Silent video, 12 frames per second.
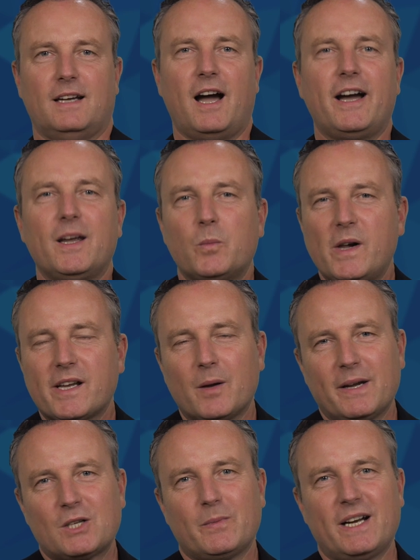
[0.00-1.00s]
Hi, welcome
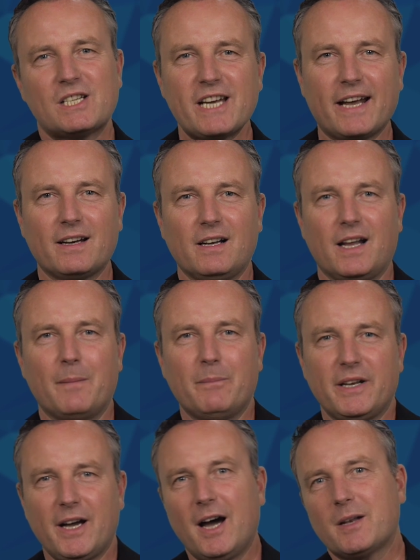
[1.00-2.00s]
back to my channel. I'm
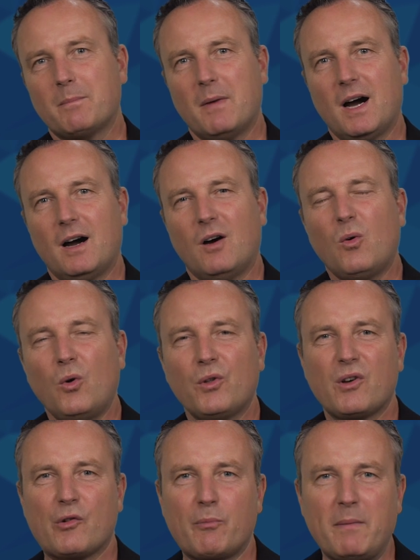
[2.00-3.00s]
Bernard Ma,
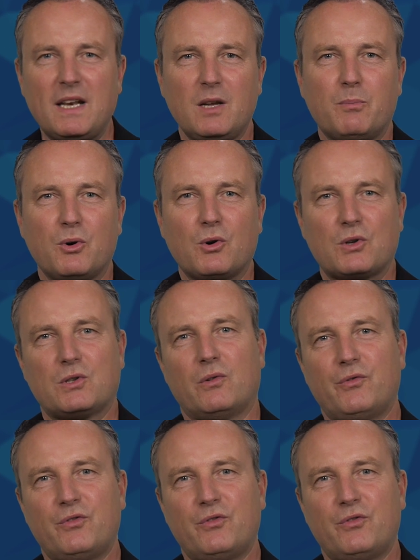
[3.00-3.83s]
author of many books on